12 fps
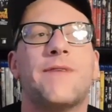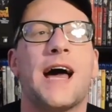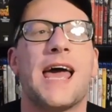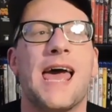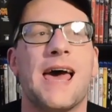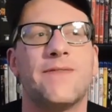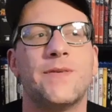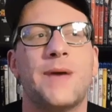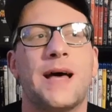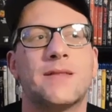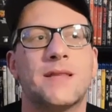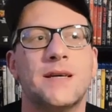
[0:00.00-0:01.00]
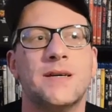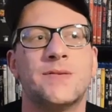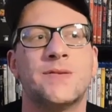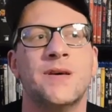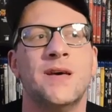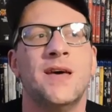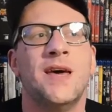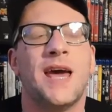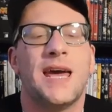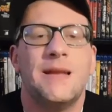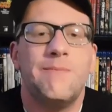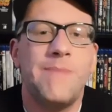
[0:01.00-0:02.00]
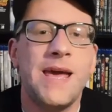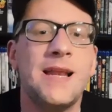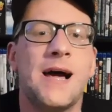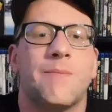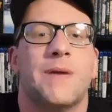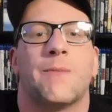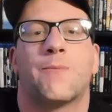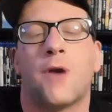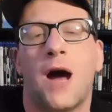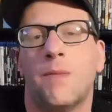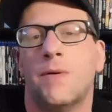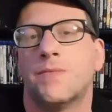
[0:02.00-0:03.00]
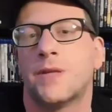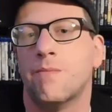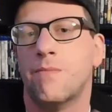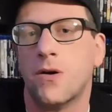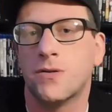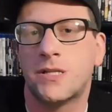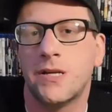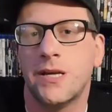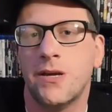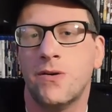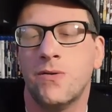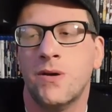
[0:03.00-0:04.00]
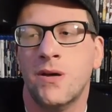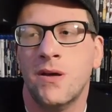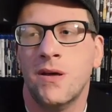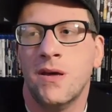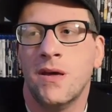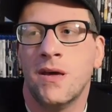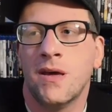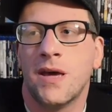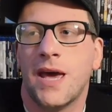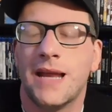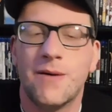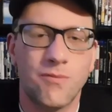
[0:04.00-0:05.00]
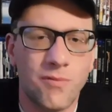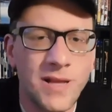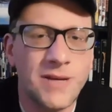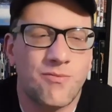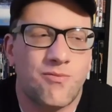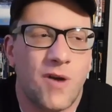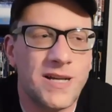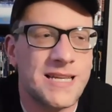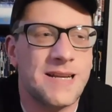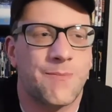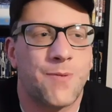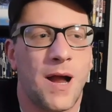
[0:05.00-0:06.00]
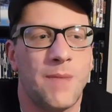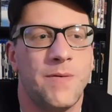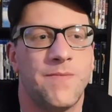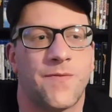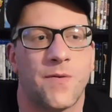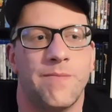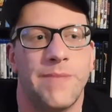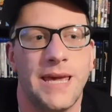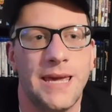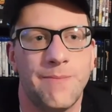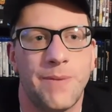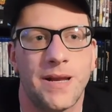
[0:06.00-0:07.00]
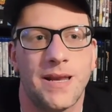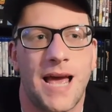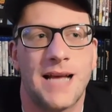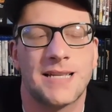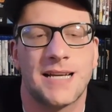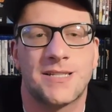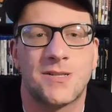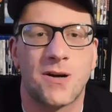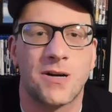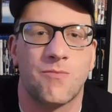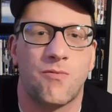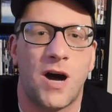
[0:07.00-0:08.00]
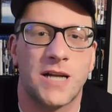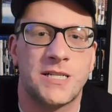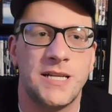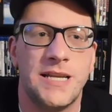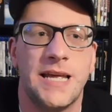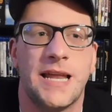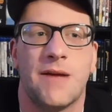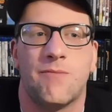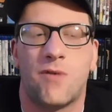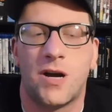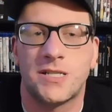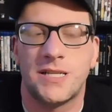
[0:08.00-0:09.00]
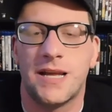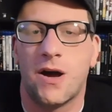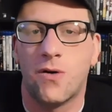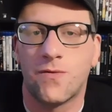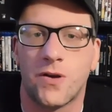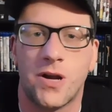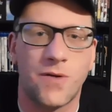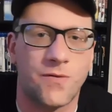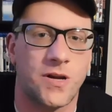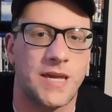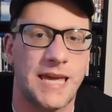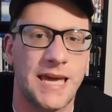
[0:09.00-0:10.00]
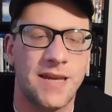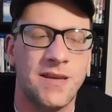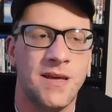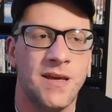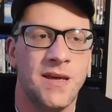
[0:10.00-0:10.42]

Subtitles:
I have about this, and it may not be a problem to most of you, and it really wasn't a problem for me, but as I started watching it and watching it over and over again,